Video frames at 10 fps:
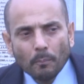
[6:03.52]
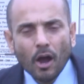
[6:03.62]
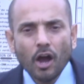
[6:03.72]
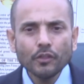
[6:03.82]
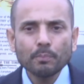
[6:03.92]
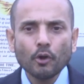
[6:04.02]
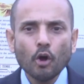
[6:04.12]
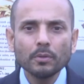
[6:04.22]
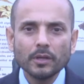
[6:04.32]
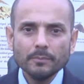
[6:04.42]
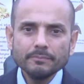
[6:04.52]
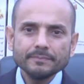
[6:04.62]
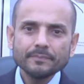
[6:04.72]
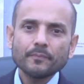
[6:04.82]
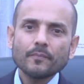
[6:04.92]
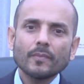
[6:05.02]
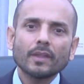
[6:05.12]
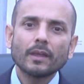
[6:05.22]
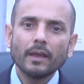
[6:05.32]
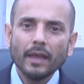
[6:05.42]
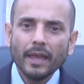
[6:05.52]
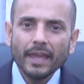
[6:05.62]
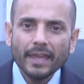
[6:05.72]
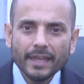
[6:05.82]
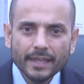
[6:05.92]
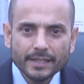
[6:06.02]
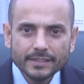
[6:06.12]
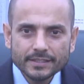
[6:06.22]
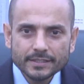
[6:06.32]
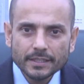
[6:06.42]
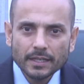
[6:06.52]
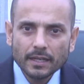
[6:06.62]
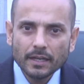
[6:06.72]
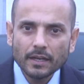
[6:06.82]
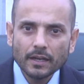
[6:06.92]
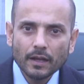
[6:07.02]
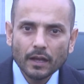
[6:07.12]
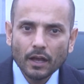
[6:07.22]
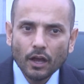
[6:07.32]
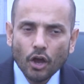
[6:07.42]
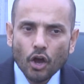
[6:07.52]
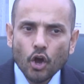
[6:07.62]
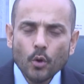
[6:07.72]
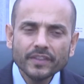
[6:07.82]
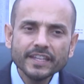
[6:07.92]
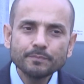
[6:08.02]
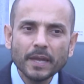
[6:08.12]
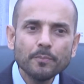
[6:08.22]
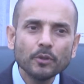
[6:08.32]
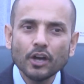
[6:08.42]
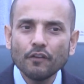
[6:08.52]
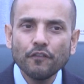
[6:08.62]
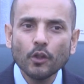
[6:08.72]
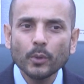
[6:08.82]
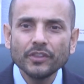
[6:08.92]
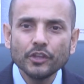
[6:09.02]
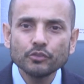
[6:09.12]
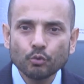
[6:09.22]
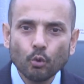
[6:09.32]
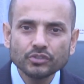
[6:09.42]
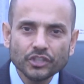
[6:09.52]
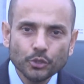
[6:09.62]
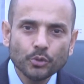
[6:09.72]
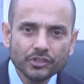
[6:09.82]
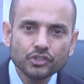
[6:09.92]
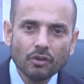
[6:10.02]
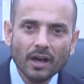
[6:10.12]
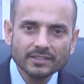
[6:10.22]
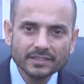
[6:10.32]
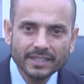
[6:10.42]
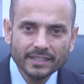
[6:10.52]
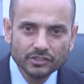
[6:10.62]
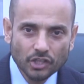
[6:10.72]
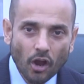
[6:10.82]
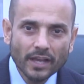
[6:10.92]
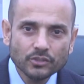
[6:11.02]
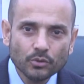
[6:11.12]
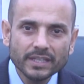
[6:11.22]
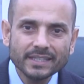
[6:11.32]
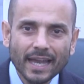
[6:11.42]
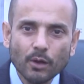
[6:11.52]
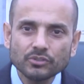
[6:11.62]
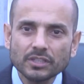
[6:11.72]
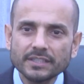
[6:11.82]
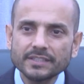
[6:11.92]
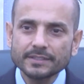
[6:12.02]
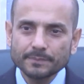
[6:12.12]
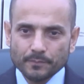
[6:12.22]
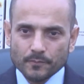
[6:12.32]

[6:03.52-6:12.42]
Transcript: part of the problem is who are these people that are following these rules that you can trust, these guides or these counselors?